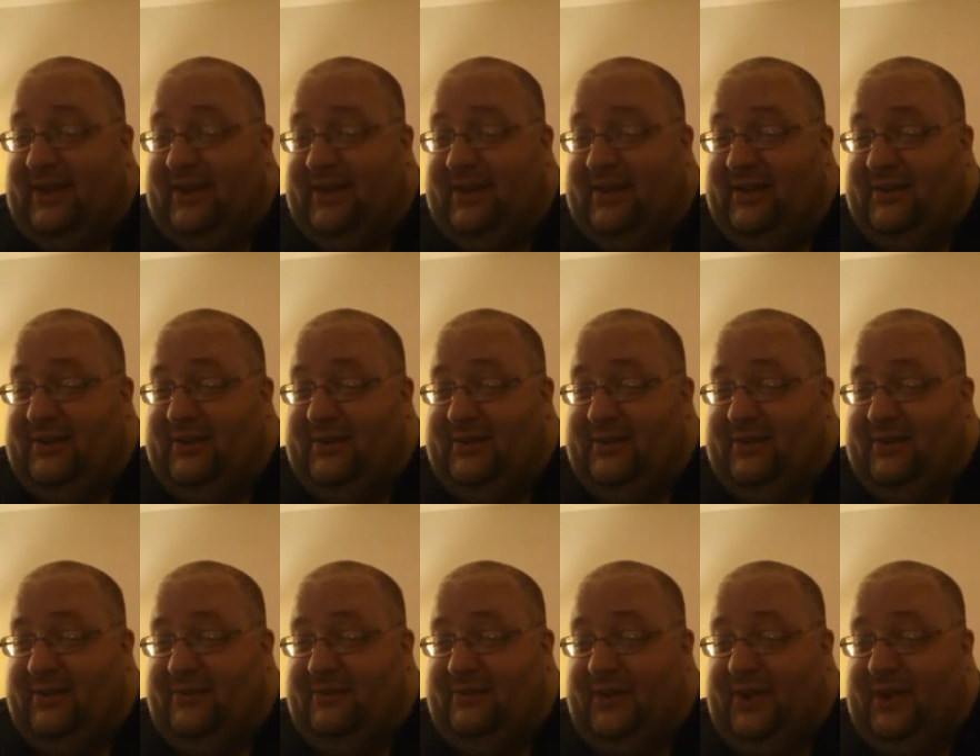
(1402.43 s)
uh,
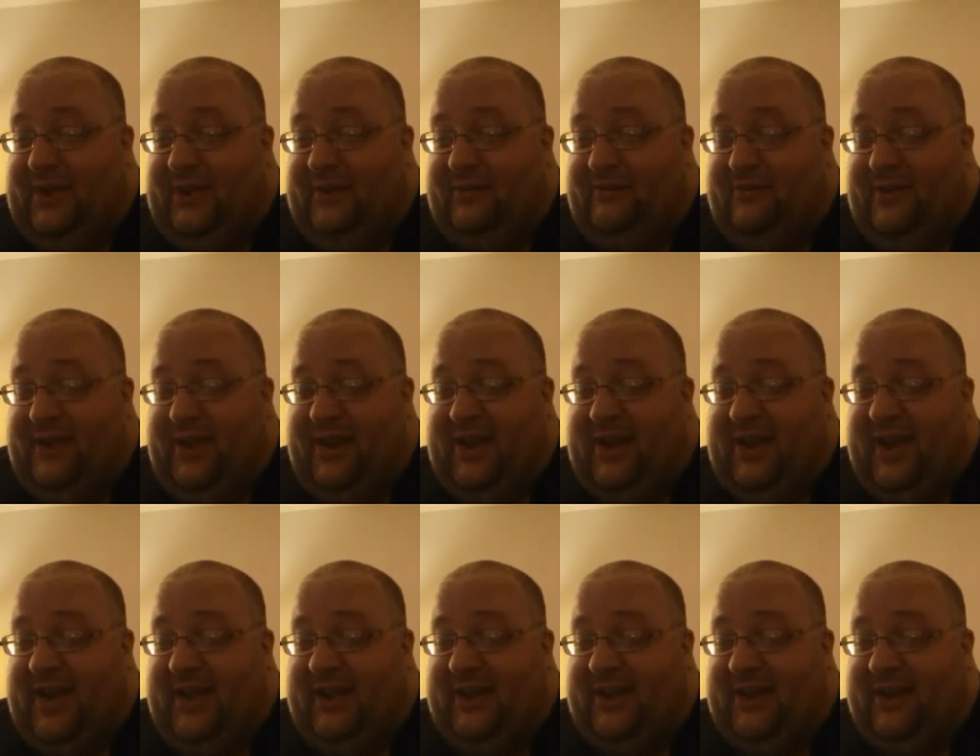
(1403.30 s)
defeating
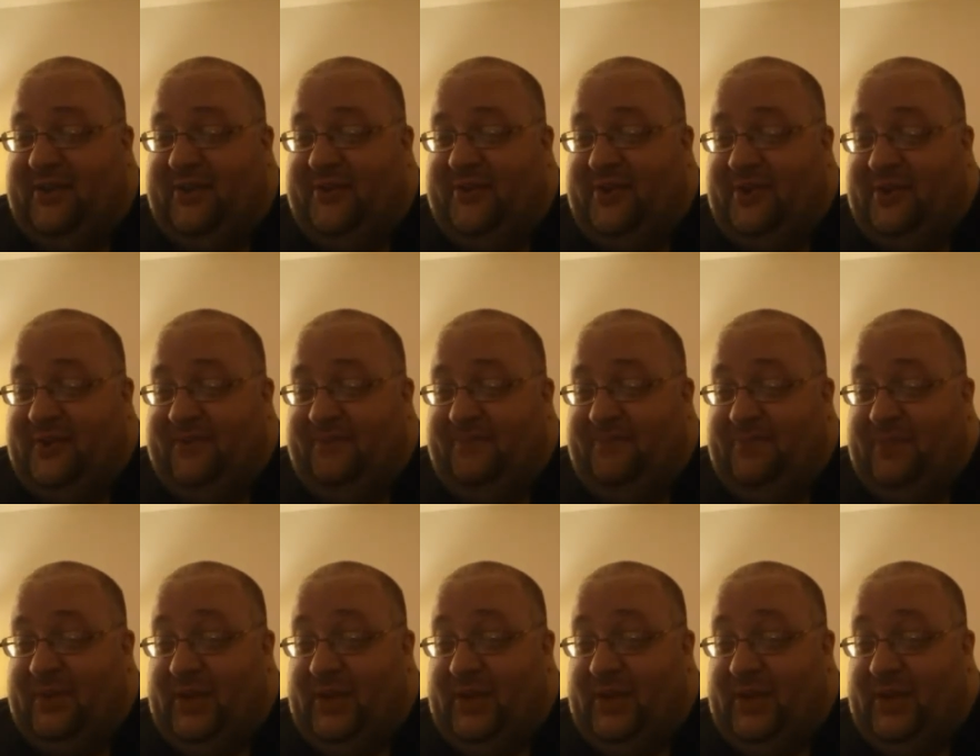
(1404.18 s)
Fandango